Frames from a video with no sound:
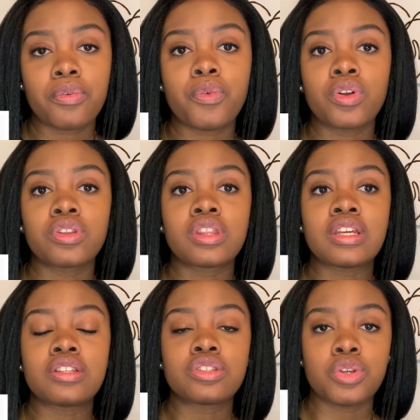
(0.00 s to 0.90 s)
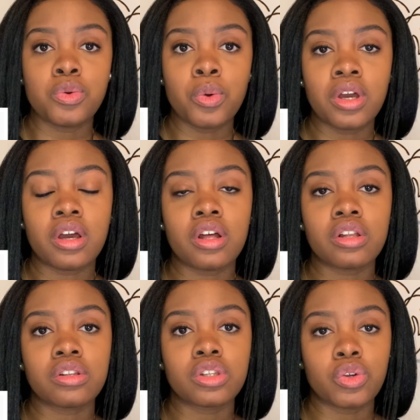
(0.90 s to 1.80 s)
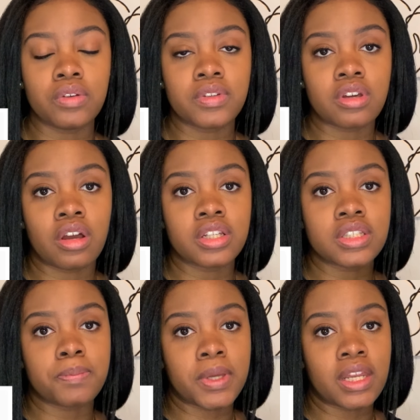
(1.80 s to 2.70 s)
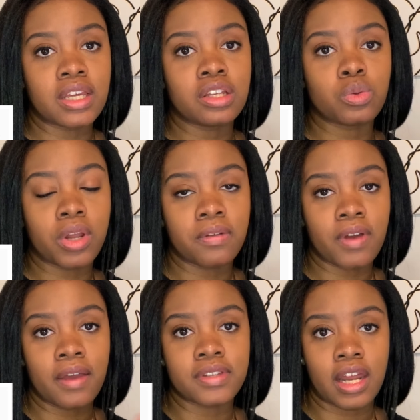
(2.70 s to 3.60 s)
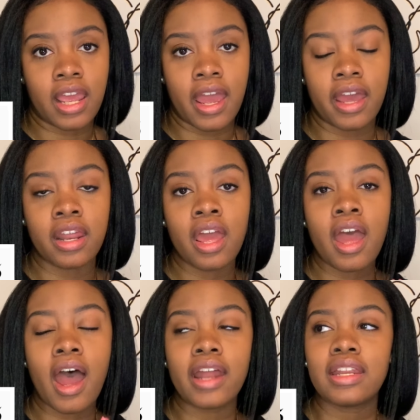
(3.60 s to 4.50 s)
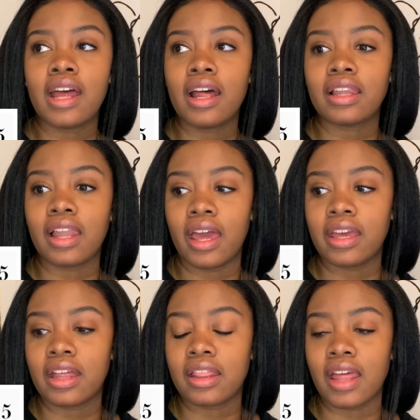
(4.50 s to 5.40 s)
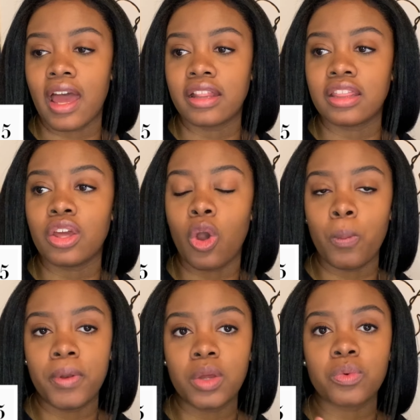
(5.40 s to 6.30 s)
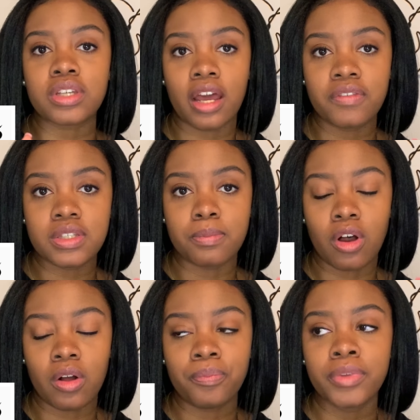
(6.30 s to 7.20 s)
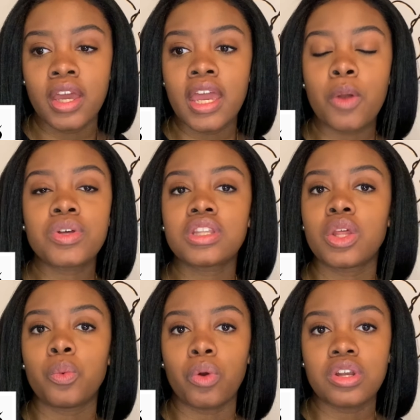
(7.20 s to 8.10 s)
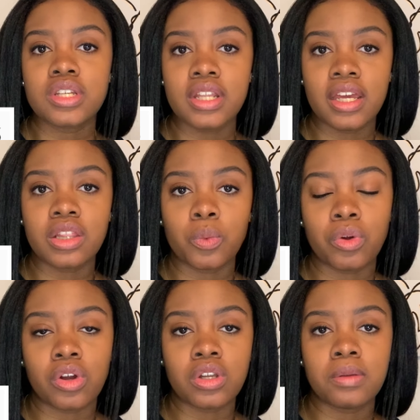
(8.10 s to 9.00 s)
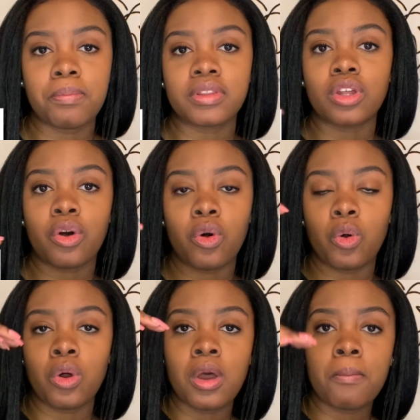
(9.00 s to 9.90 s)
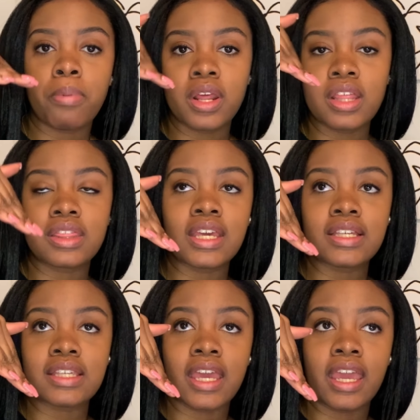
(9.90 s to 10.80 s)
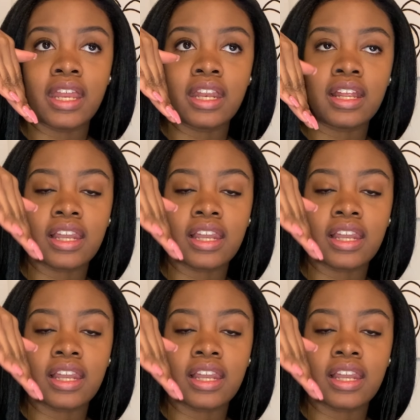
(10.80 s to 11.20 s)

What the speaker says: for the two Louis Vuitton Speedy 25s that I did not like that the opening was kind of small. It wasn't the worst thing in the world, but the whole putting things in